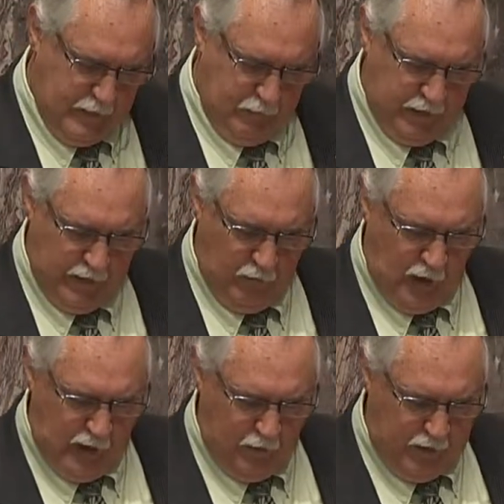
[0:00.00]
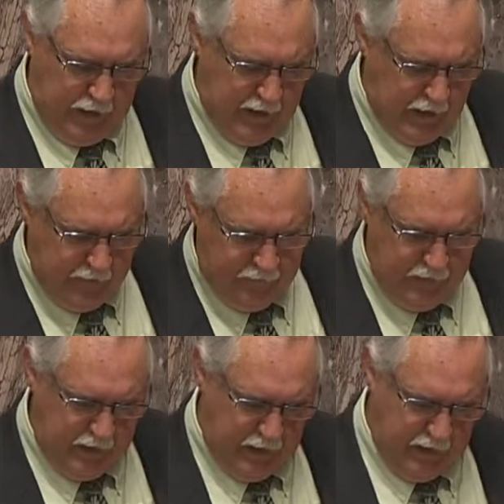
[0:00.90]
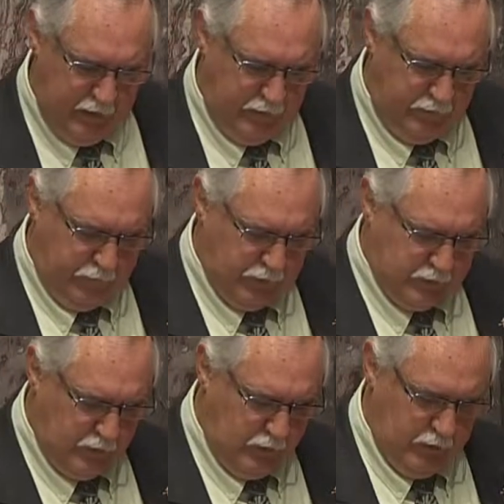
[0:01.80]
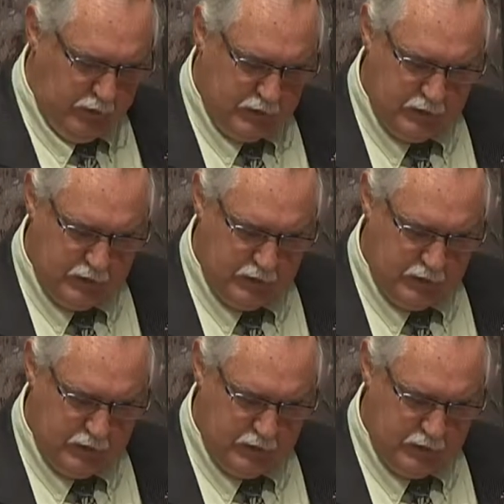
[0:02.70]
Meanwhile, we have the head of Petronas